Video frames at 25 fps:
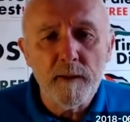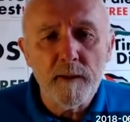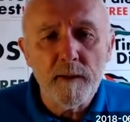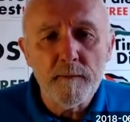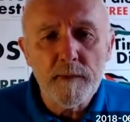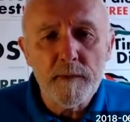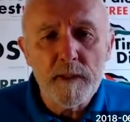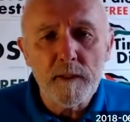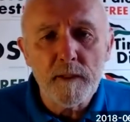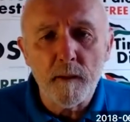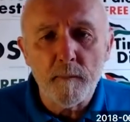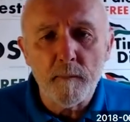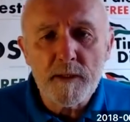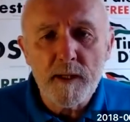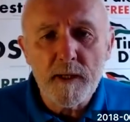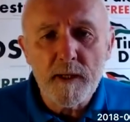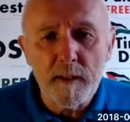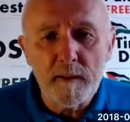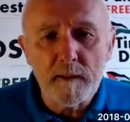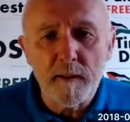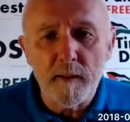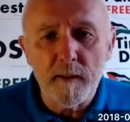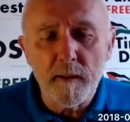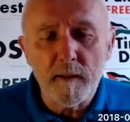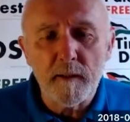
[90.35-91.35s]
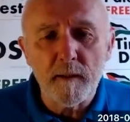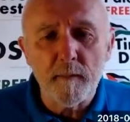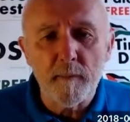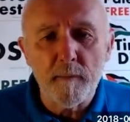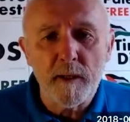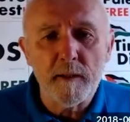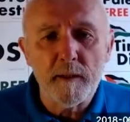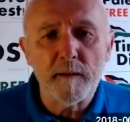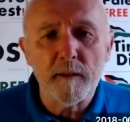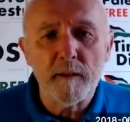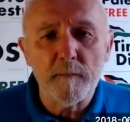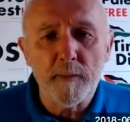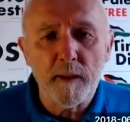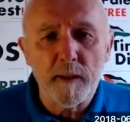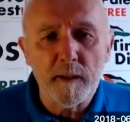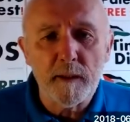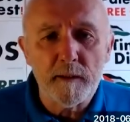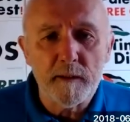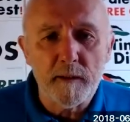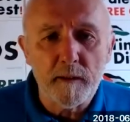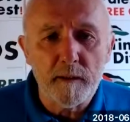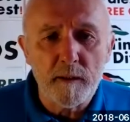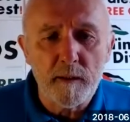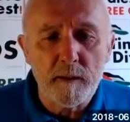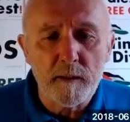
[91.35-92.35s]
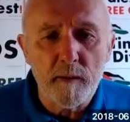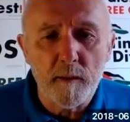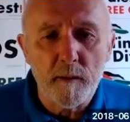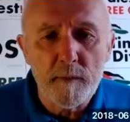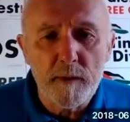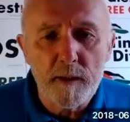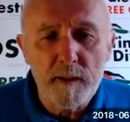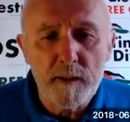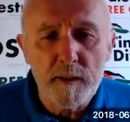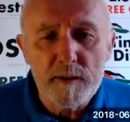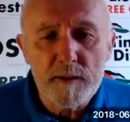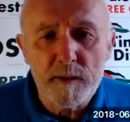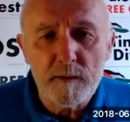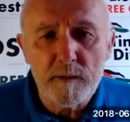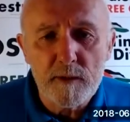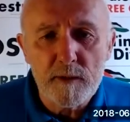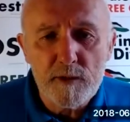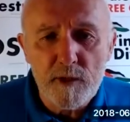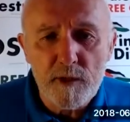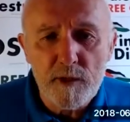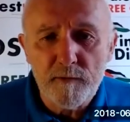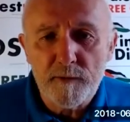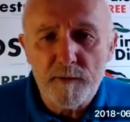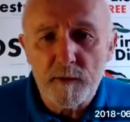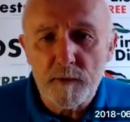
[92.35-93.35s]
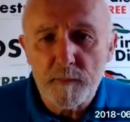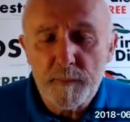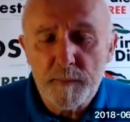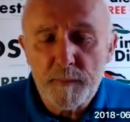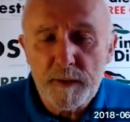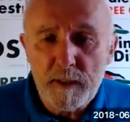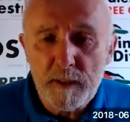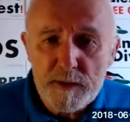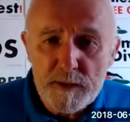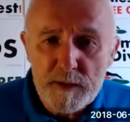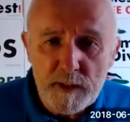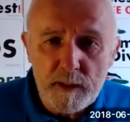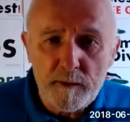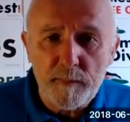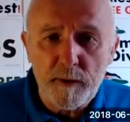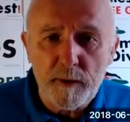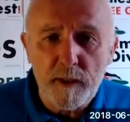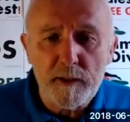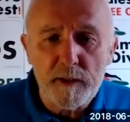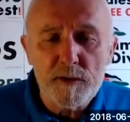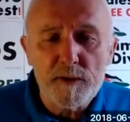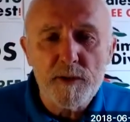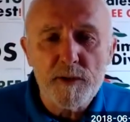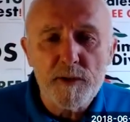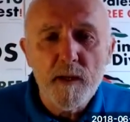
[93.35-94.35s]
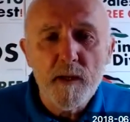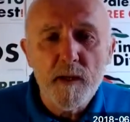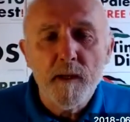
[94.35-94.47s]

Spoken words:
He comes highly recommended by the other comrades in the Sheffield PSC branch,